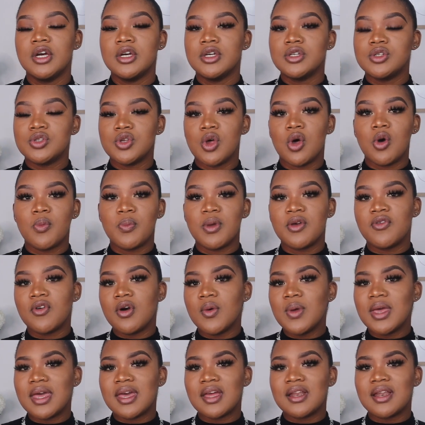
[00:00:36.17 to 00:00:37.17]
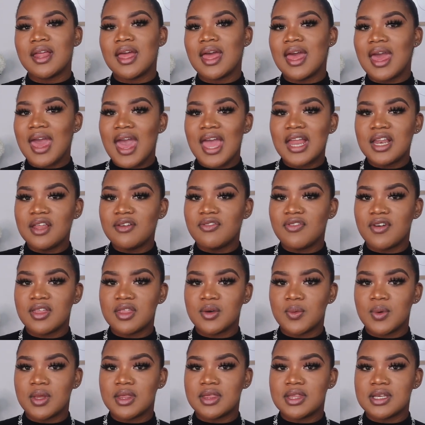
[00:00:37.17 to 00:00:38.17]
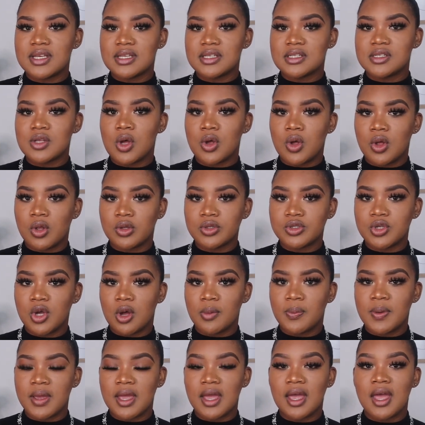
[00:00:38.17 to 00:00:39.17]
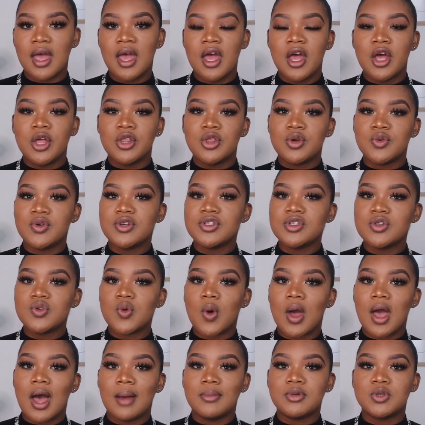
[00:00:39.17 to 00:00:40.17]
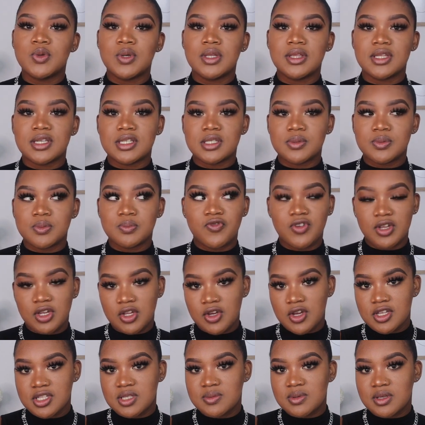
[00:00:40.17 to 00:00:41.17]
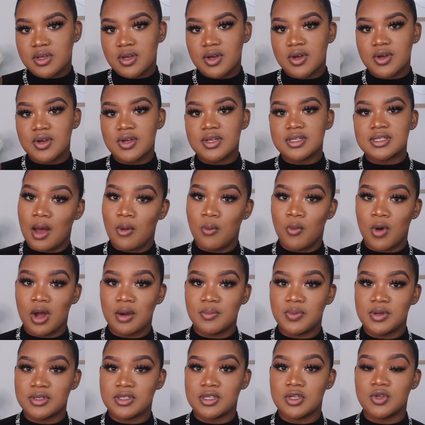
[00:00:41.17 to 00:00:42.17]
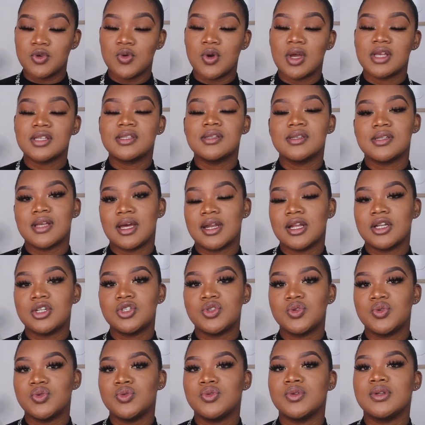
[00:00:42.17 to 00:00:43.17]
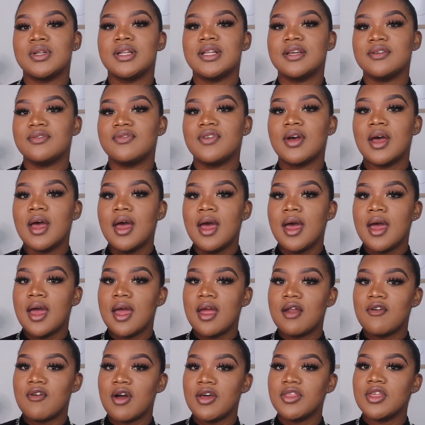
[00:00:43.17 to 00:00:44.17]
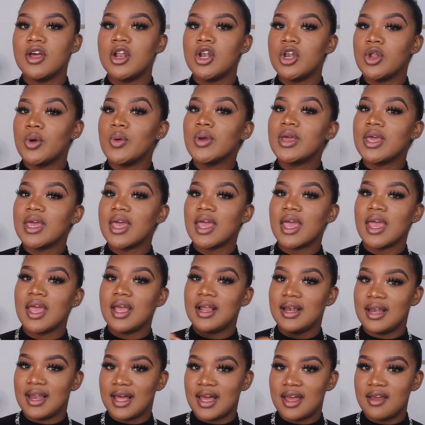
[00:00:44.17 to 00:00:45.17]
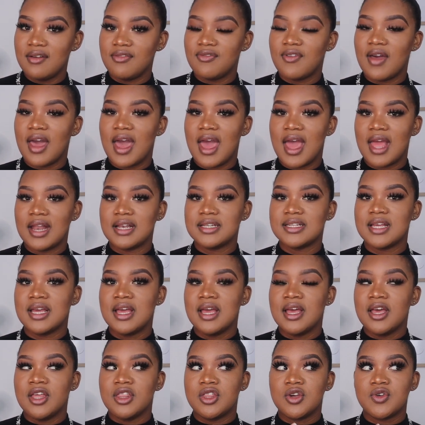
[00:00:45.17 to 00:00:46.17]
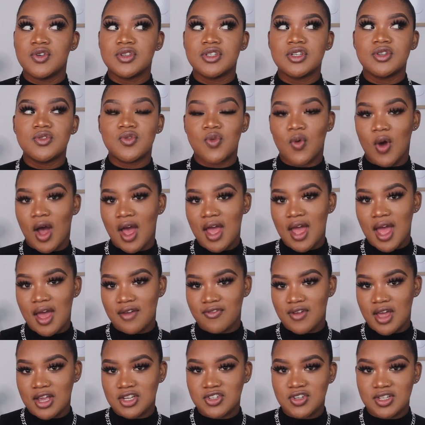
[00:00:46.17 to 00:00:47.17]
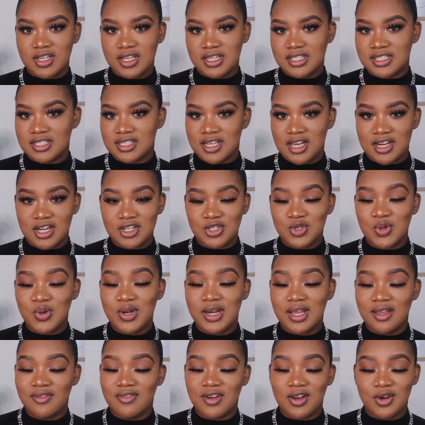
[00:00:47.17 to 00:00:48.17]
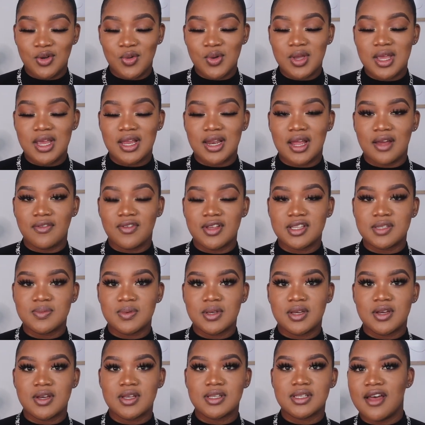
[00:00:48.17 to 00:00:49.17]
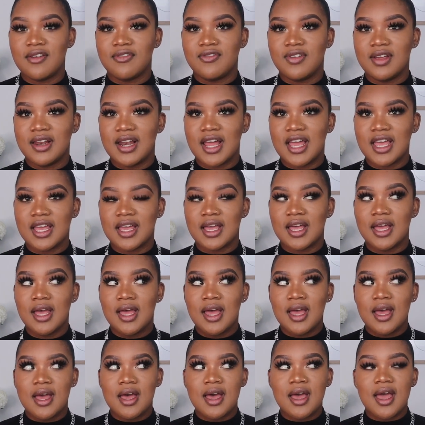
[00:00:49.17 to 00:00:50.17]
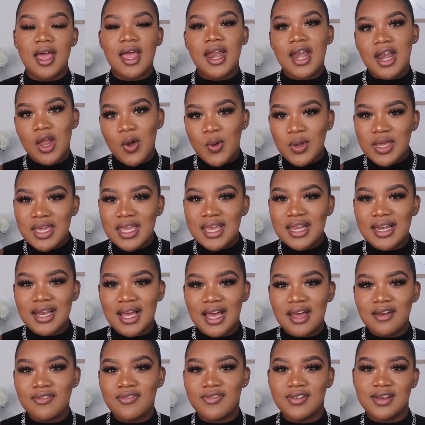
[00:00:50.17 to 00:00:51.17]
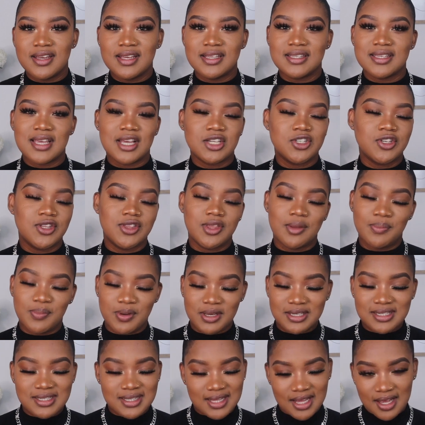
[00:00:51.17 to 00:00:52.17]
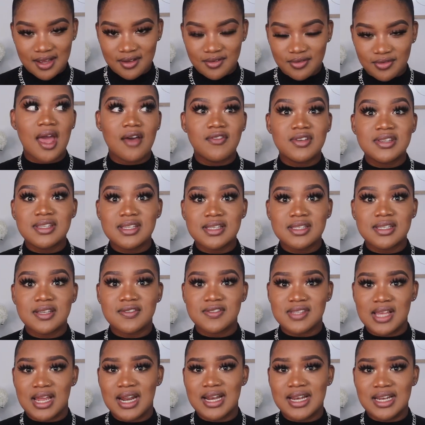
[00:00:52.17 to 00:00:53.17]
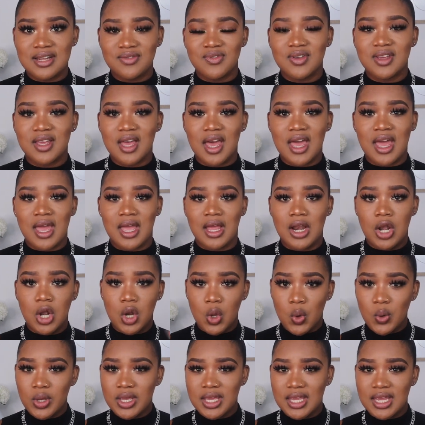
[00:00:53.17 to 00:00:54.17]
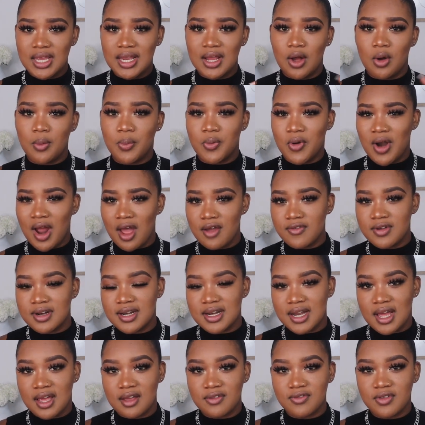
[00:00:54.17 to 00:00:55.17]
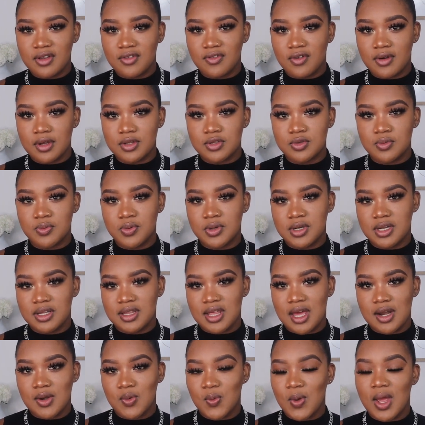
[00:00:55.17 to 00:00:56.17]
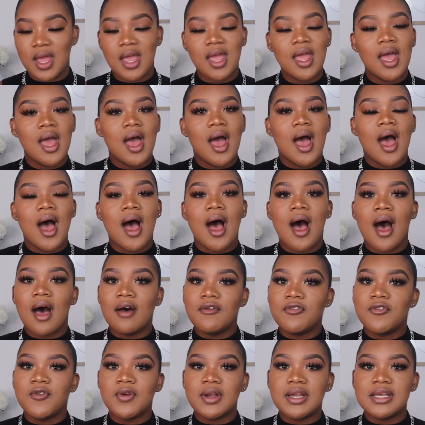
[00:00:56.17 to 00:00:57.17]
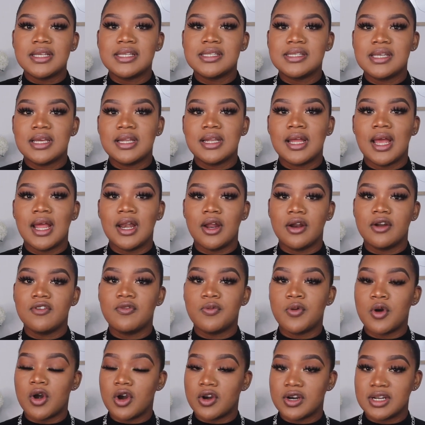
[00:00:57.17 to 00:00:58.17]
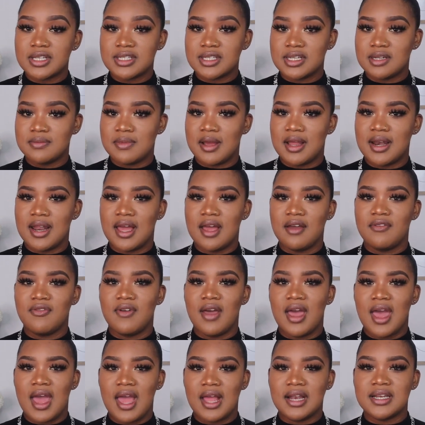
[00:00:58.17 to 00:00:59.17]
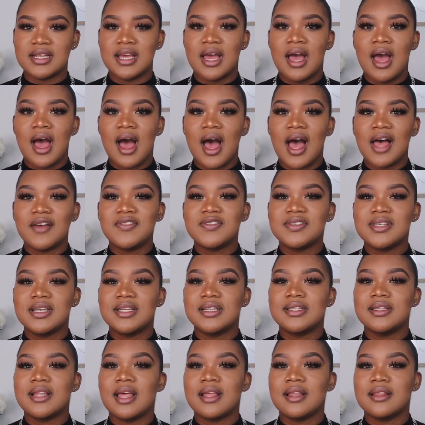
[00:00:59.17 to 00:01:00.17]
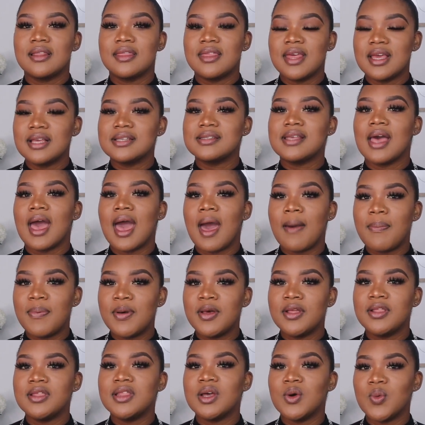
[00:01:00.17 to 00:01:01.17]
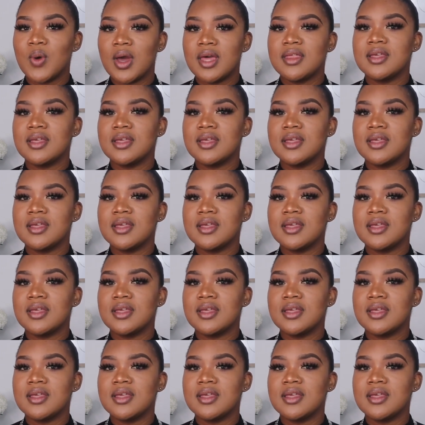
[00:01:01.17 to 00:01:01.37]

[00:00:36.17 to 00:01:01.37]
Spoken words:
So before we get any further with this whole topic, the reason why I'm doing this video is because I'm one person who has decided to live a rather low-key life, and the reason why I've actually decided to live a low-key life is because I feel like a low-key life is actually the best life. Ever since I've started living a low-key or private life, if I were to put it that way, I've really seen a lot of progress in my life, and I've seen things happen the way